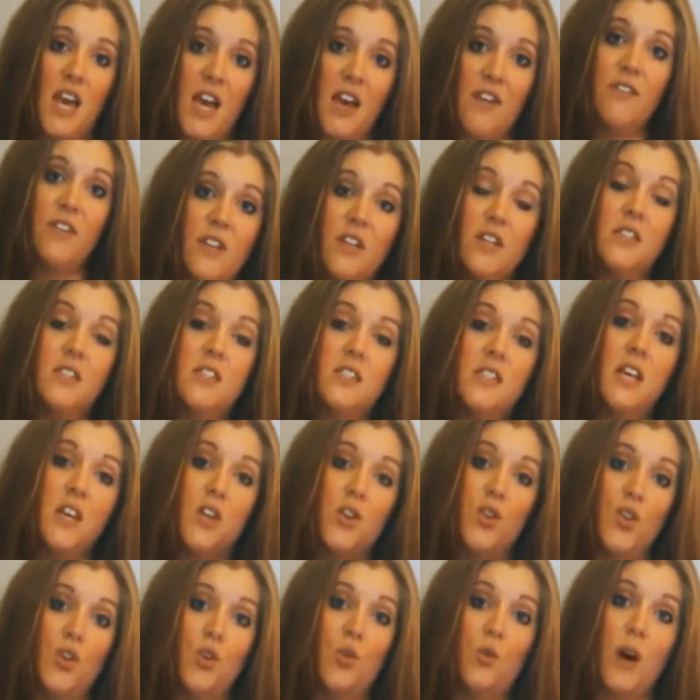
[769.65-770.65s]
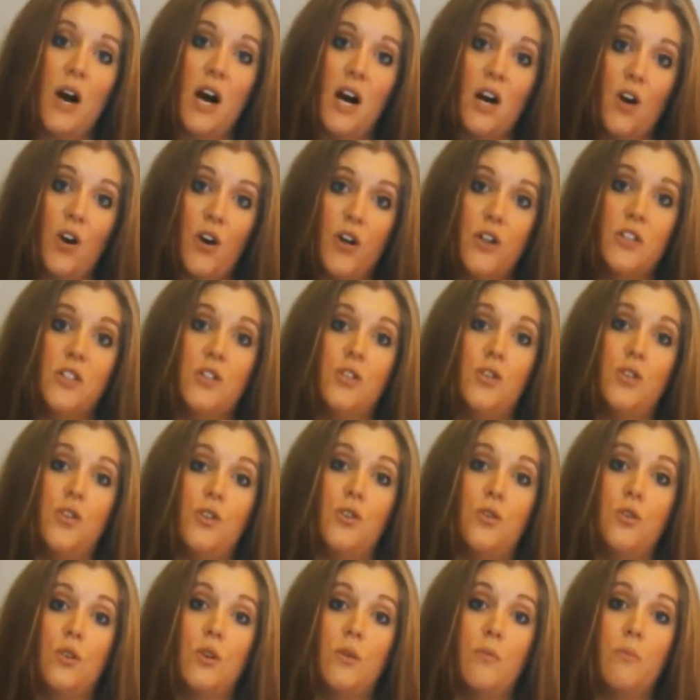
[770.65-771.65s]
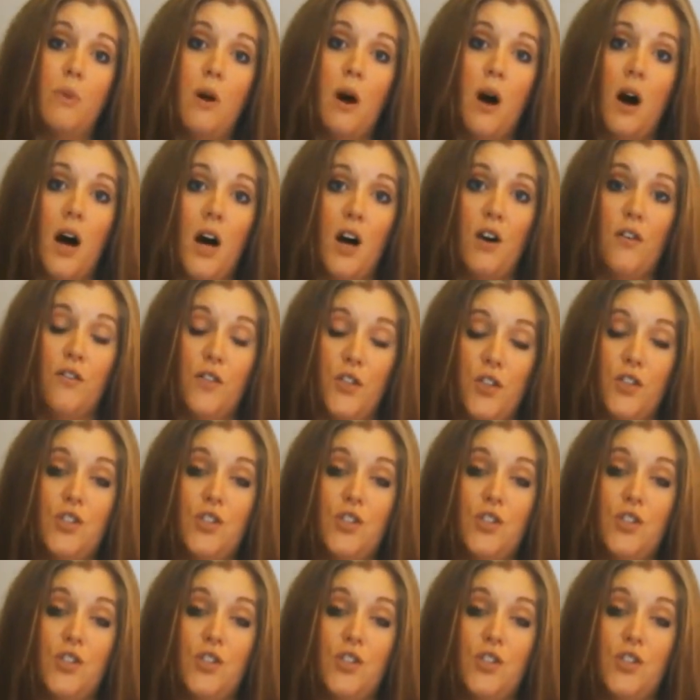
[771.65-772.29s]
evidence that you are going to compile for